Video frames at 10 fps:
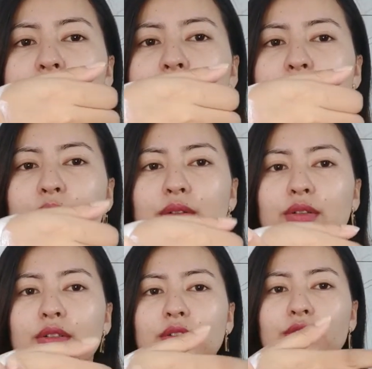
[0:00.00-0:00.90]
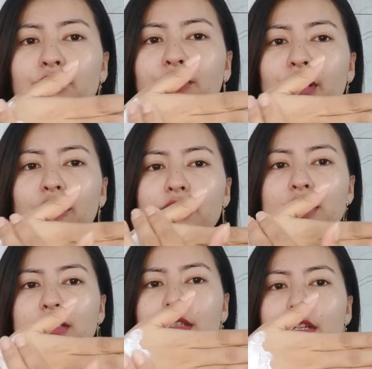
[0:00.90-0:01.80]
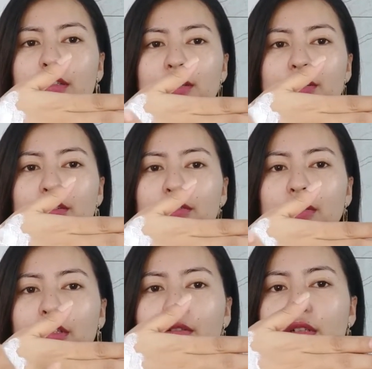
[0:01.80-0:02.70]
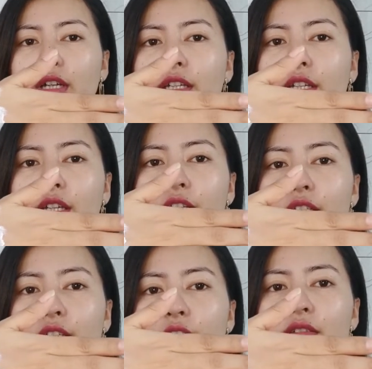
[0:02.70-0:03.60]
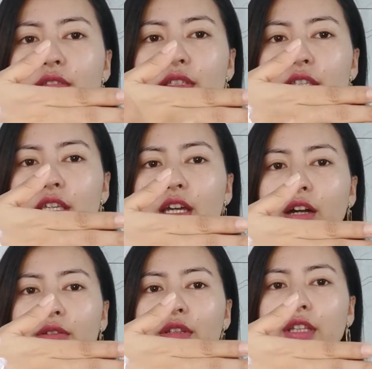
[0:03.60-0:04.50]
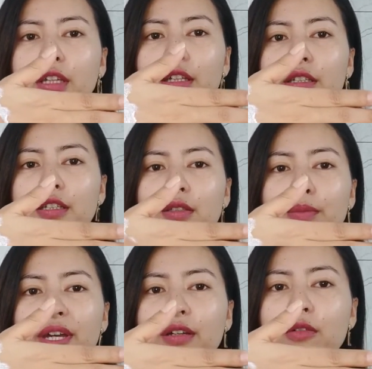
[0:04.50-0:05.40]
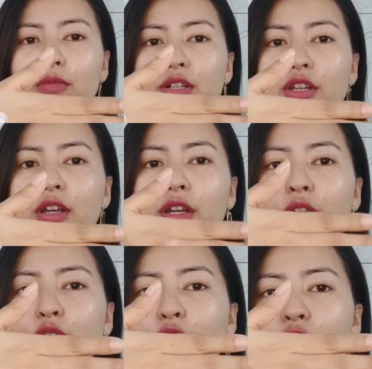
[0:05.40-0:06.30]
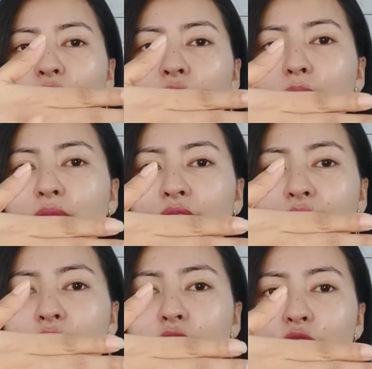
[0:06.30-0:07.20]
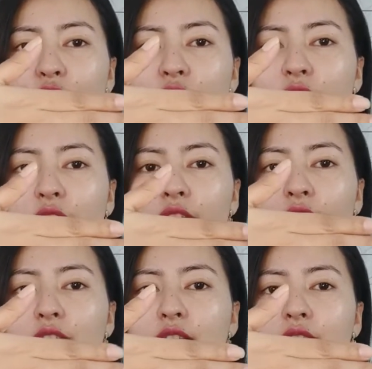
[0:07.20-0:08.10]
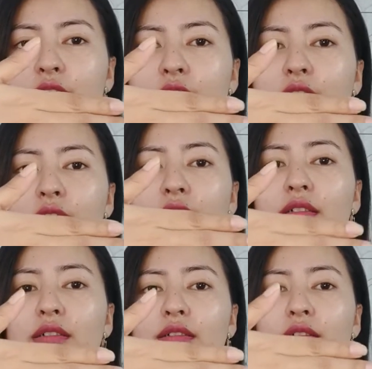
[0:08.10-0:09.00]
So the fragrance is another issue. I don't like it. Can you see how thick it is? No matter how much you try and blend it into your skin, it's still,